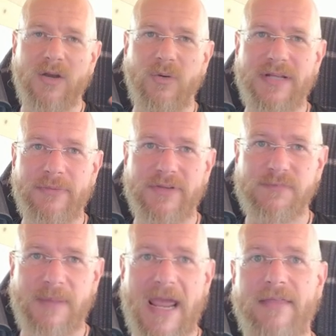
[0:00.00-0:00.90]
to go down
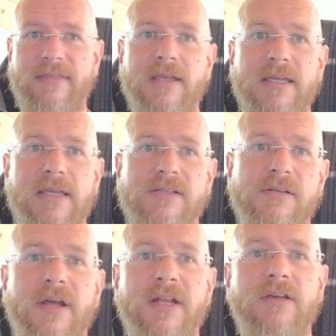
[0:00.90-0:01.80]
this path? Is
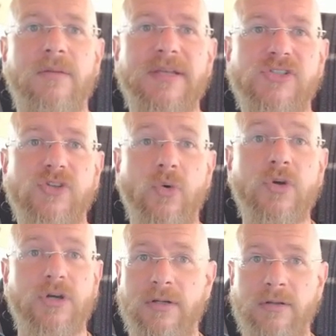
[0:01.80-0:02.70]
the money going to be so
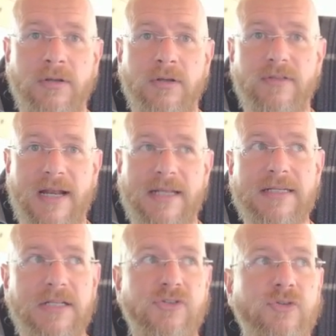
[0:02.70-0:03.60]
good that I
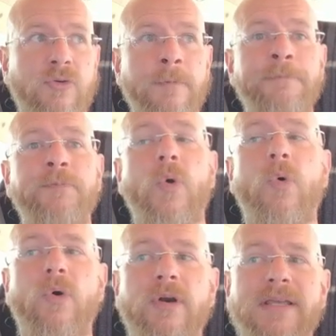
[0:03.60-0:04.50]
need to
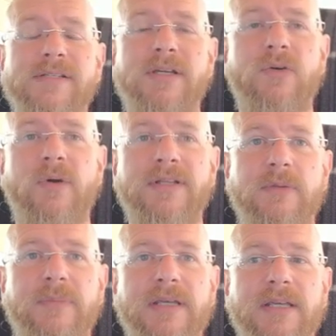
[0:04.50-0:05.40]
or is it going
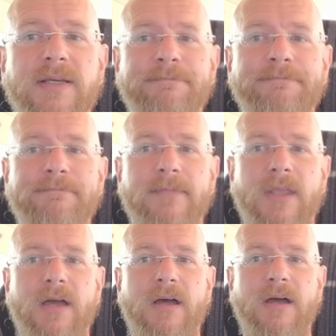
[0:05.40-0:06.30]
to be
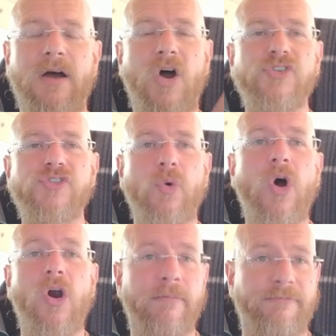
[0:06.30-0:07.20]
uh, so
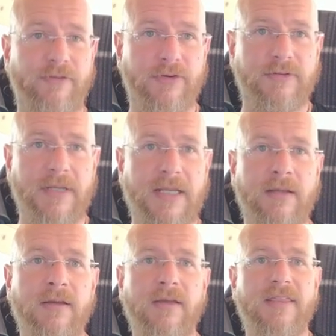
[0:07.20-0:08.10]
harmful to
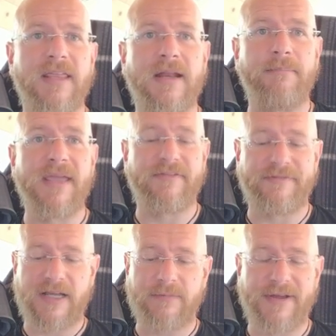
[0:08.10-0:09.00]
me that it may
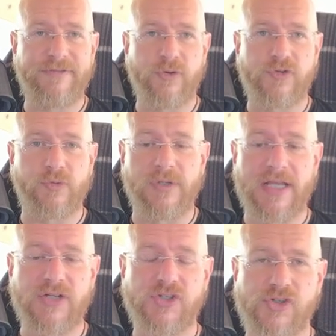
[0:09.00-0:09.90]
affect my future
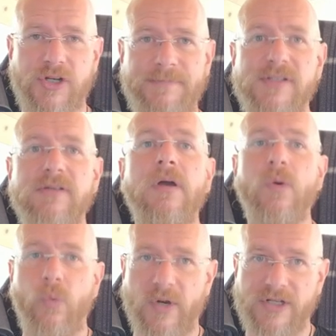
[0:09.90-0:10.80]
relationships,
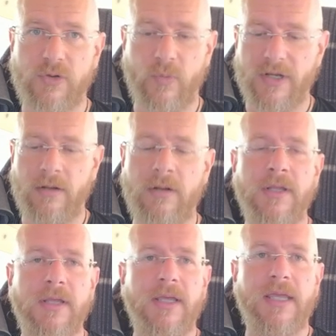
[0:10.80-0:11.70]
which it will.
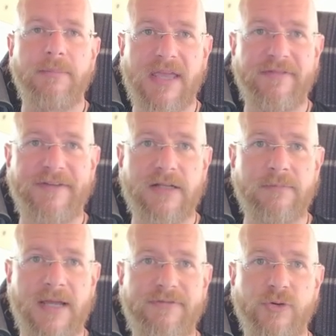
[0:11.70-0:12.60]
It may affect
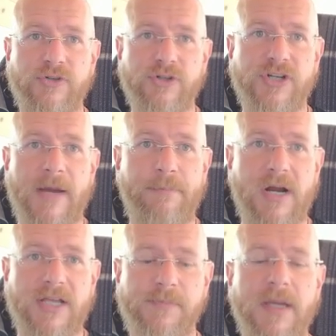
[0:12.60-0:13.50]
my future job
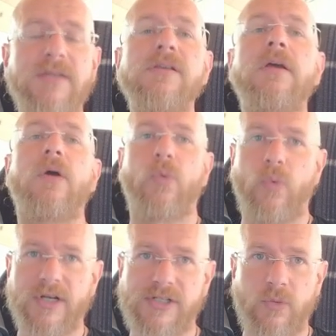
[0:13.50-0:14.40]
prospects,
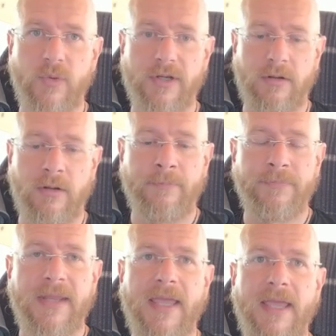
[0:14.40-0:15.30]
which it will
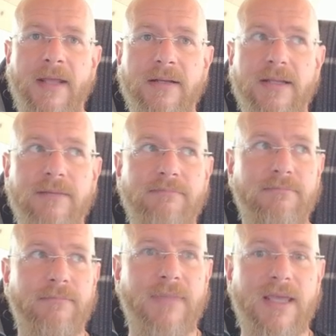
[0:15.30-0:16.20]
and it
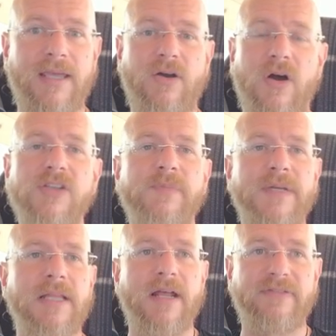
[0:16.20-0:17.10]
may cause
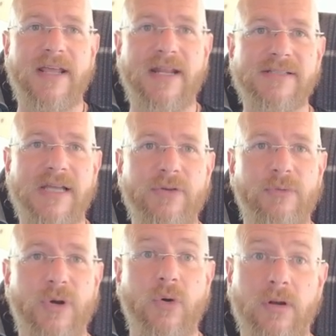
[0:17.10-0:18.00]
me a lot of headaches down
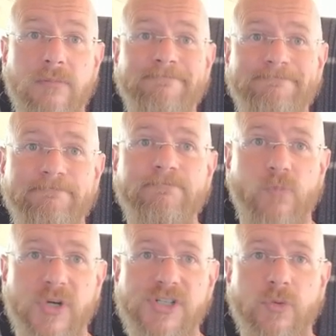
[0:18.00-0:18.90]
the road,
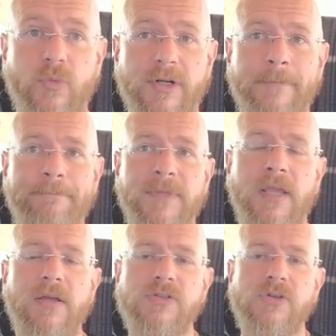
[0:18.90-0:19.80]
which it will.
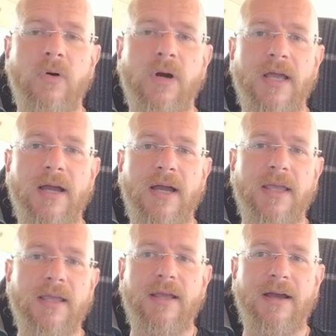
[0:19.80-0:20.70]
So I,
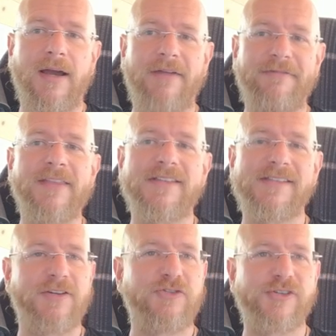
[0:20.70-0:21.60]
I, I find
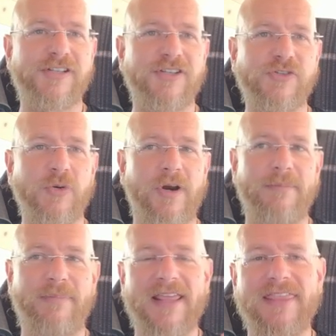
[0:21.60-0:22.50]
this an interesting
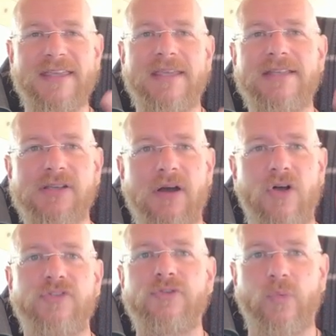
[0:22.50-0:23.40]
story, but I think it's
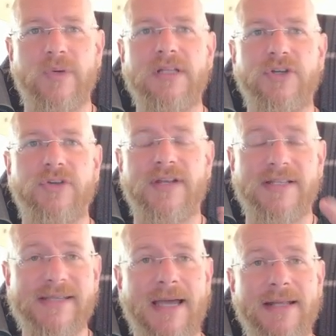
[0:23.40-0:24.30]
also really good that
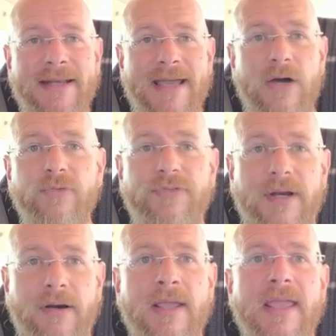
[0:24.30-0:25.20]
it's gotten out
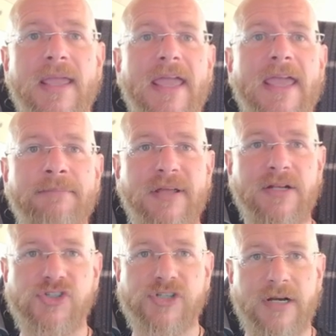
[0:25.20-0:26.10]
there and
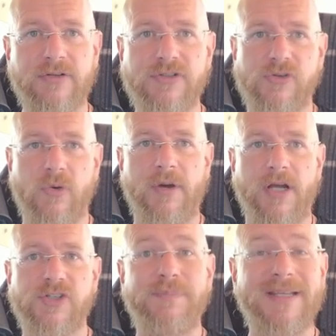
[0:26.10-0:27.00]
been shared so
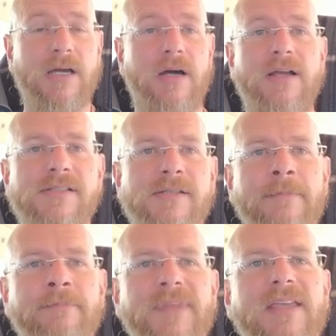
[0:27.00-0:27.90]
much because
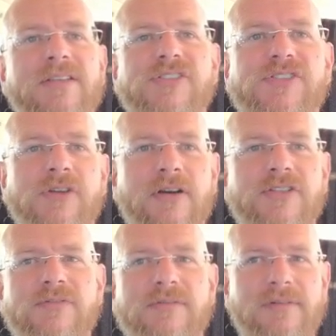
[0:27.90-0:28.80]
it
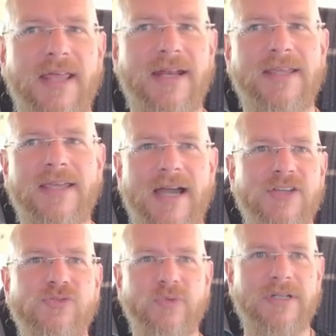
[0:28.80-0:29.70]
starts letting
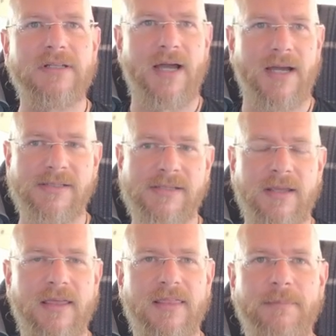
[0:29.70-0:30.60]
guys realize
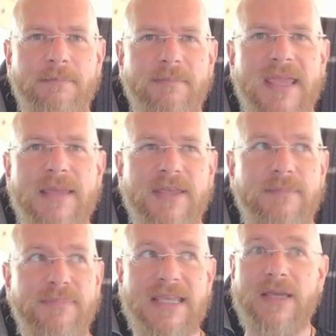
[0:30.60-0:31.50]
that maybe
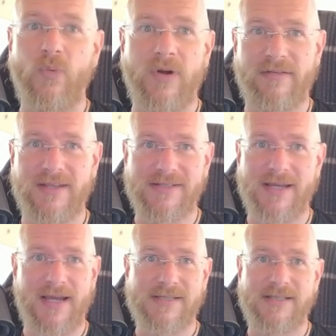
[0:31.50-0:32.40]
being one of these
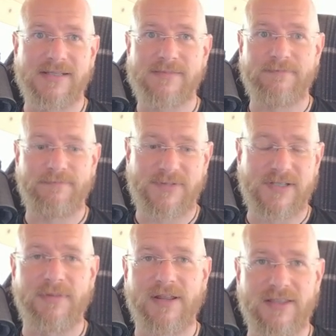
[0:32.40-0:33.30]
guys, this
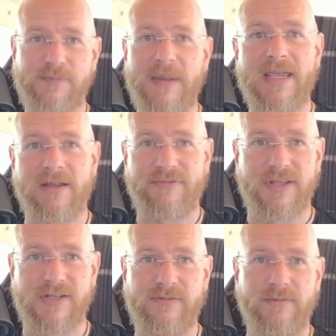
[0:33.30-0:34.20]
somebody that's paying for
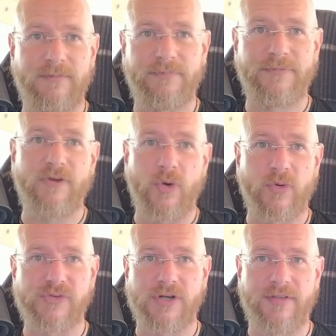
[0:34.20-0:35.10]
these
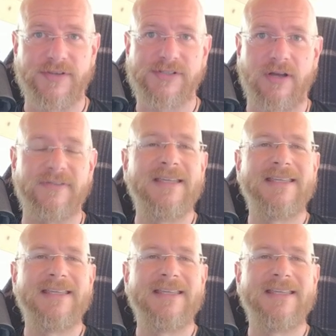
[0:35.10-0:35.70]
photos and all this stuff,